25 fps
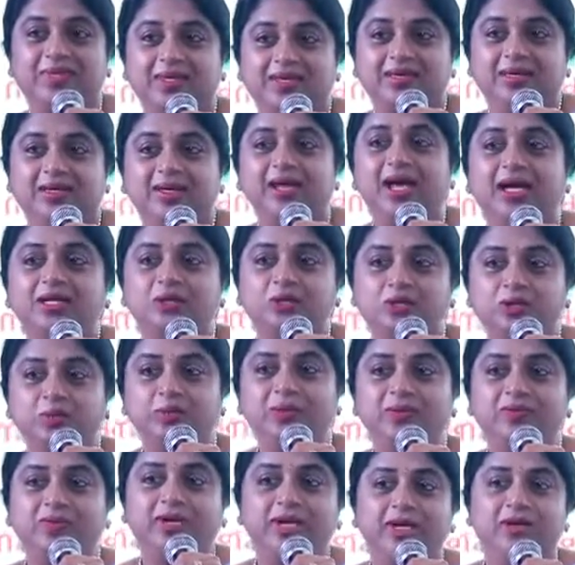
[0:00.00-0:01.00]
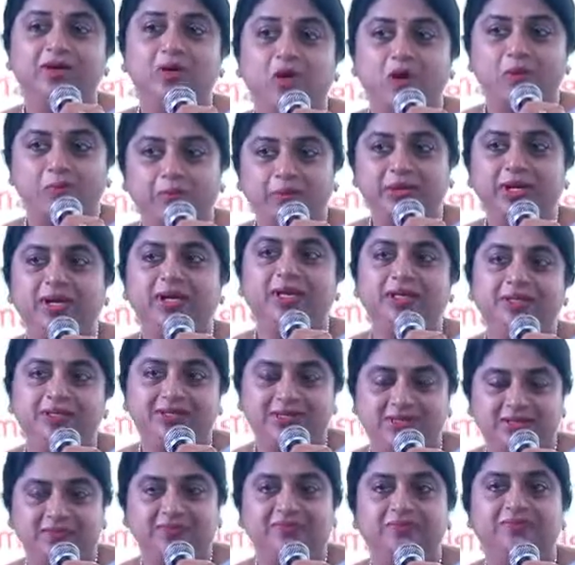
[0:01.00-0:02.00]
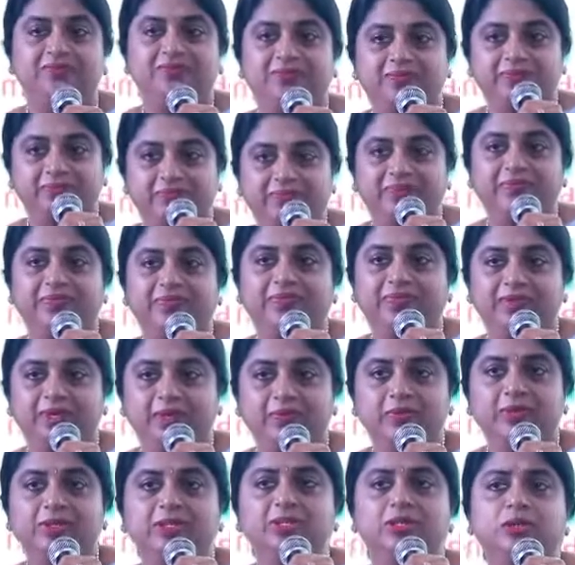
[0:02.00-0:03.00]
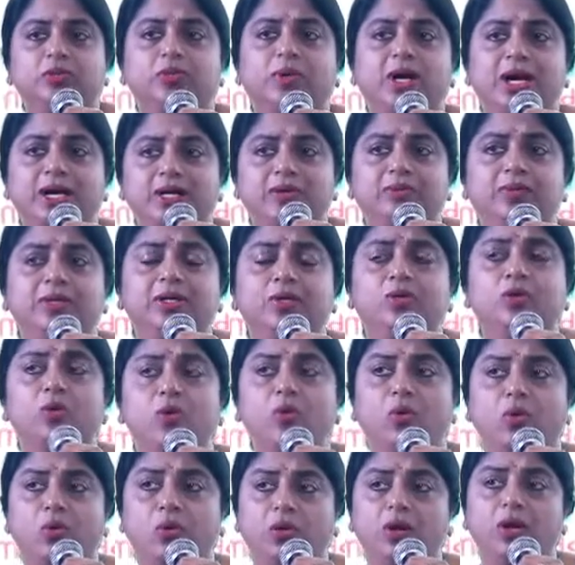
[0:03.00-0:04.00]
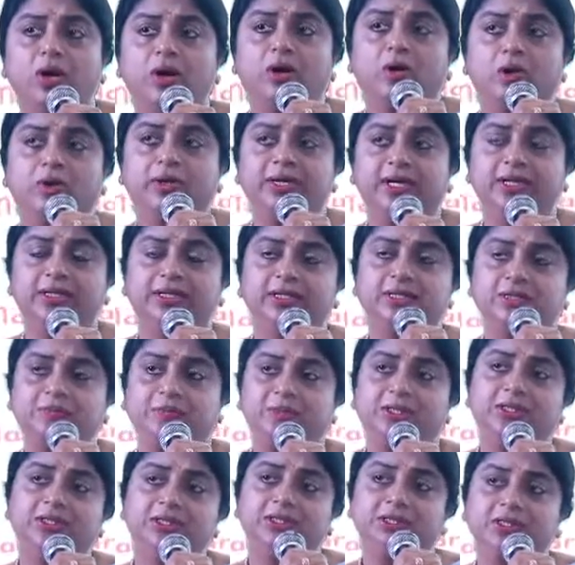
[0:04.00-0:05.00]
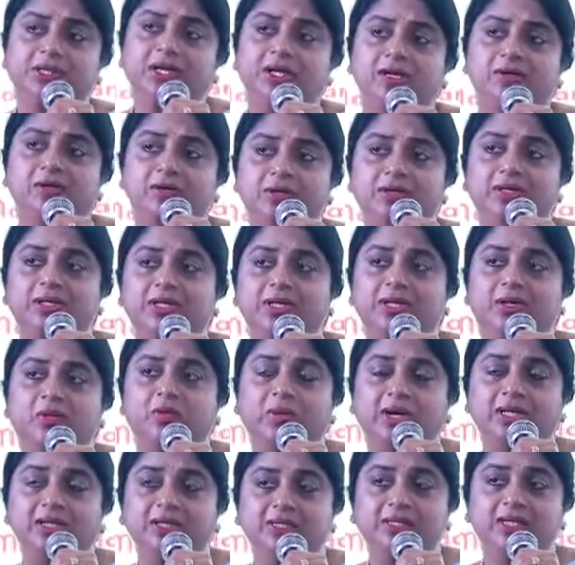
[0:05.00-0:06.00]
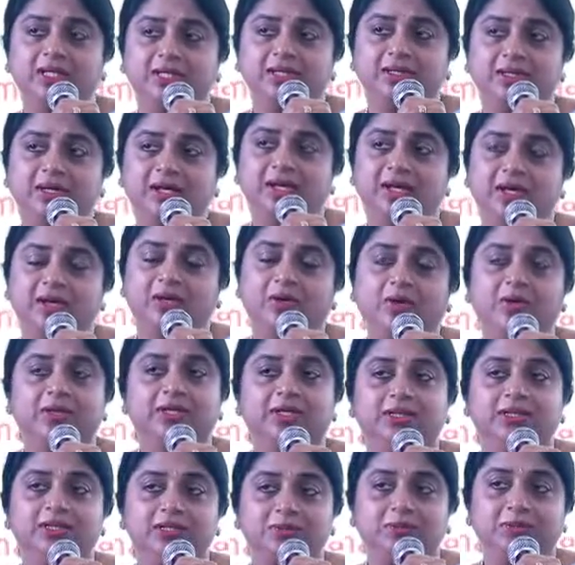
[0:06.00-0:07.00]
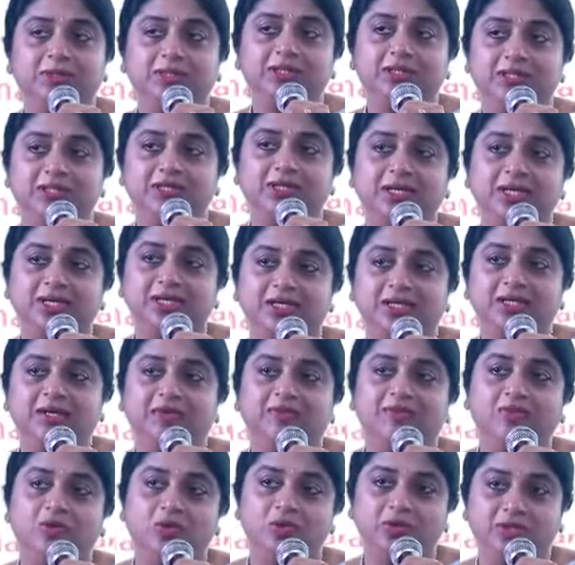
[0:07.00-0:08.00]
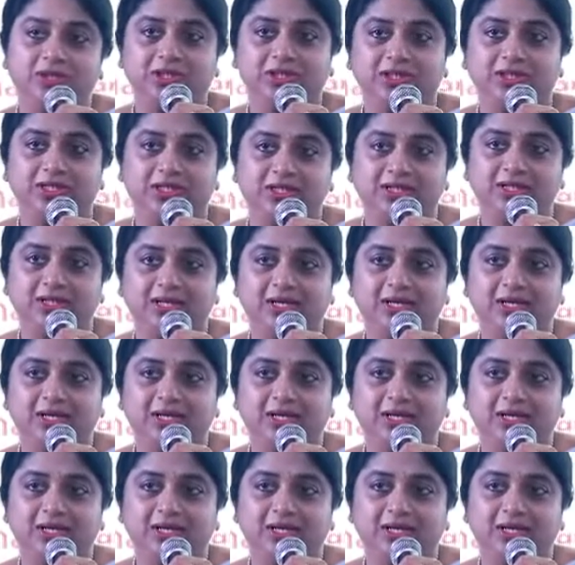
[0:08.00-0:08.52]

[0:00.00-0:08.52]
It has to be very comprehensive, which is why we know, okay, this person can only take one chit, okay, this person can take four chits.